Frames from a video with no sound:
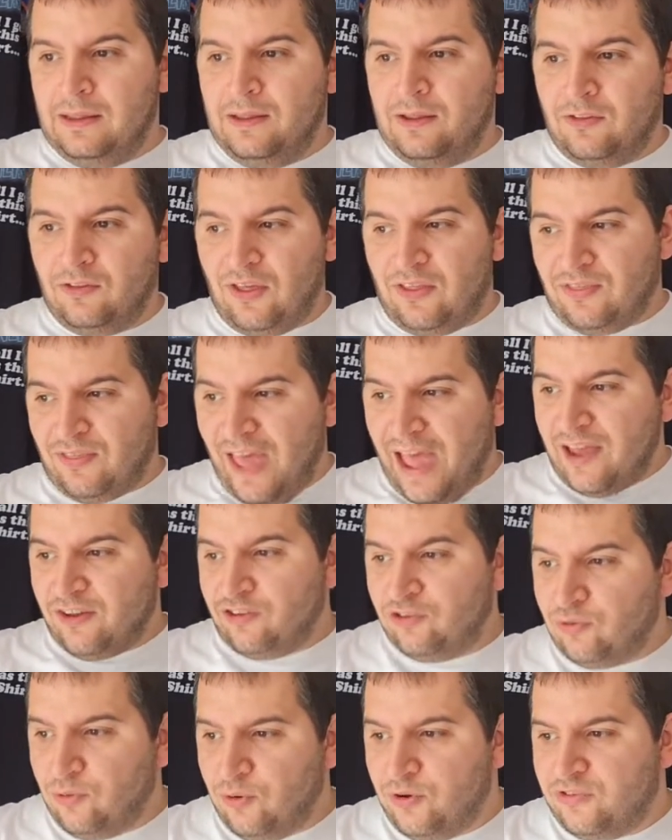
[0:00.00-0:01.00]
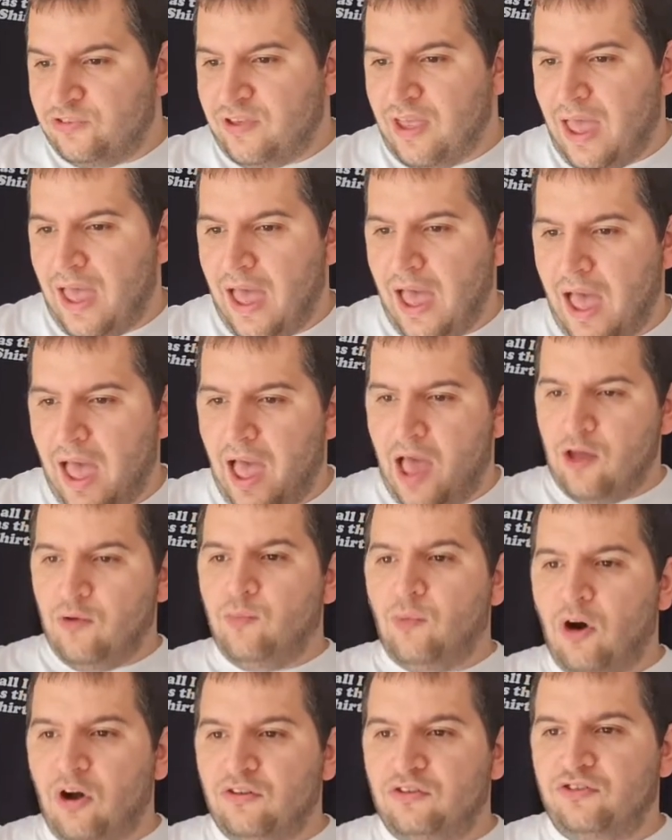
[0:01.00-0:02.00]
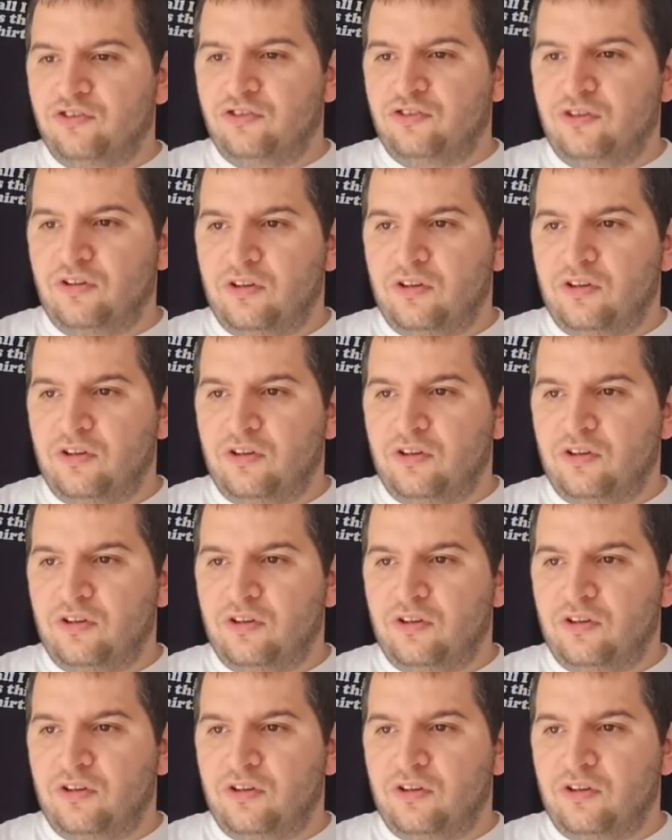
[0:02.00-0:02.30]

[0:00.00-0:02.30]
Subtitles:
like, that shows how much